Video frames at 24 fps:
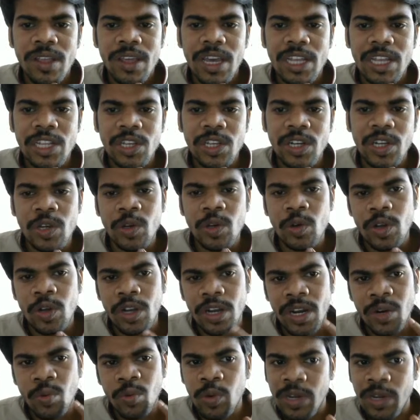Actually,
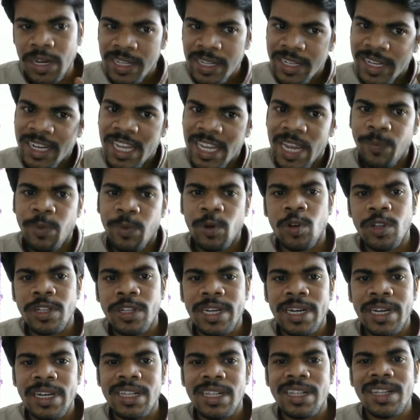glucagon works on
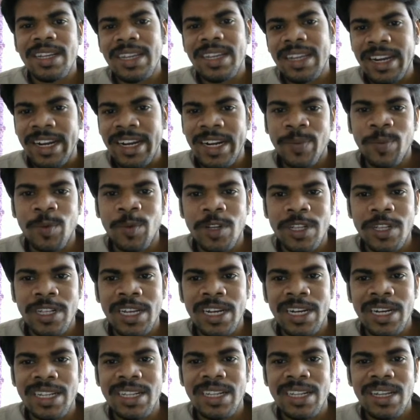hepatocytes,
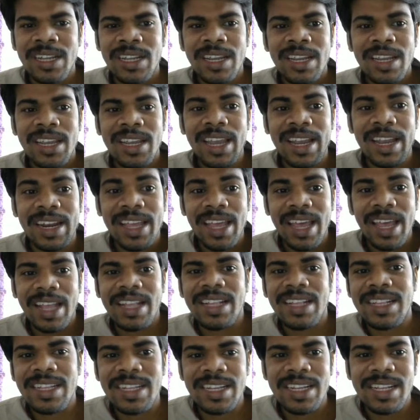adipocytes,
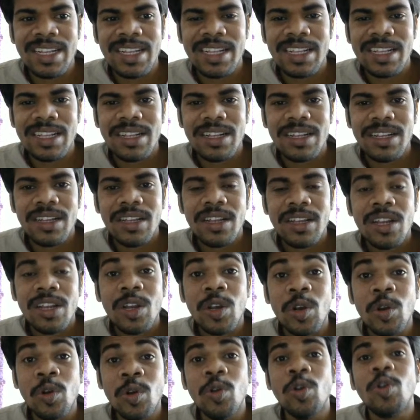enhances
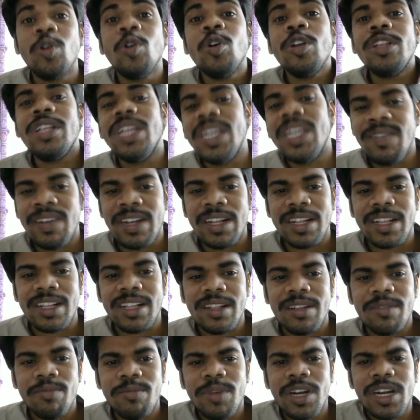glucose levels.
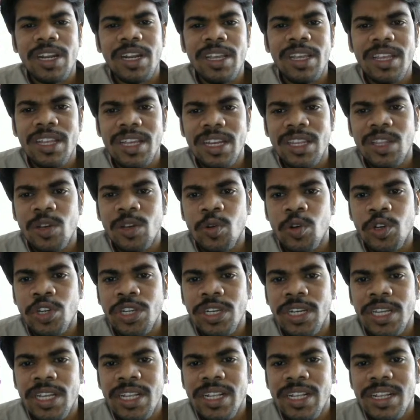But here the
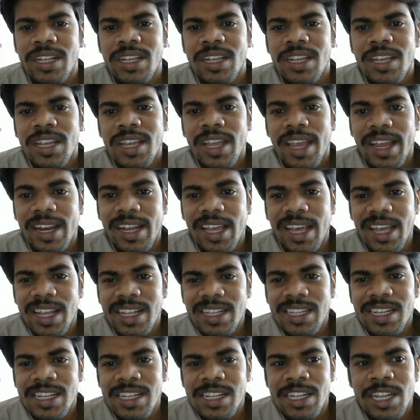question is
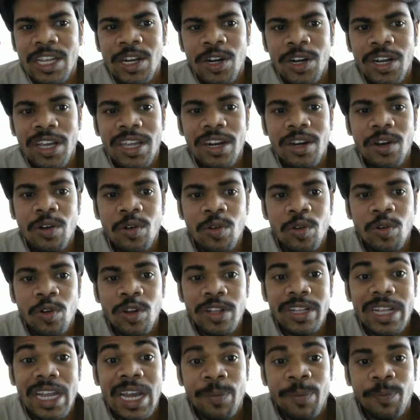enhances cellular
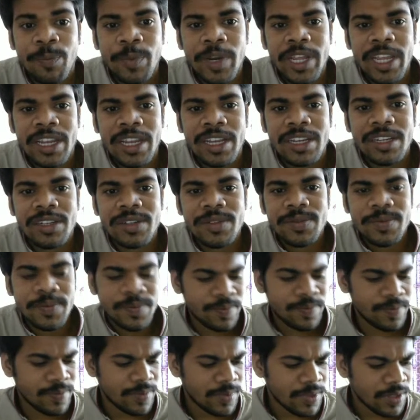glucose uptake.
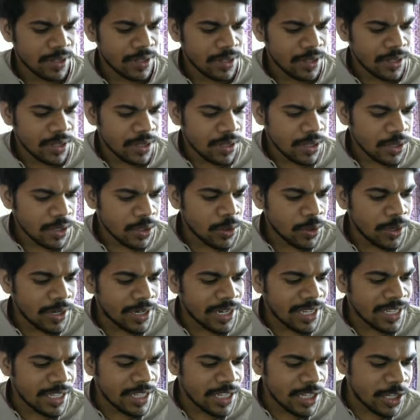So
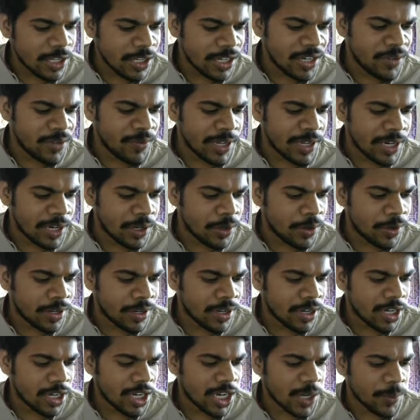it is insulin. Very
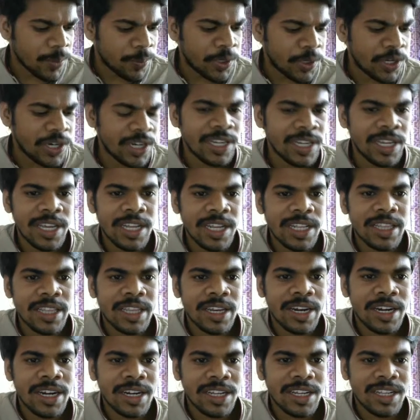good. Option A is
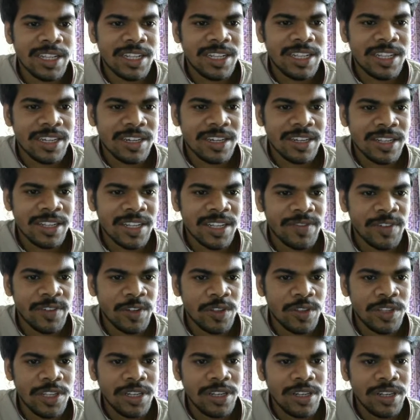the right answer.
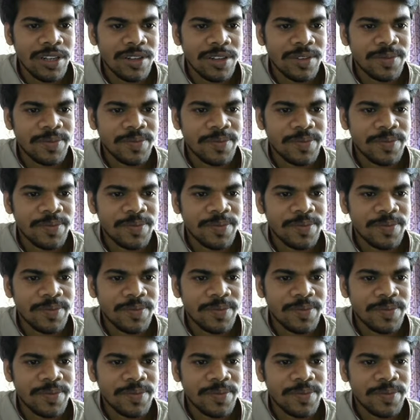Safiuddin.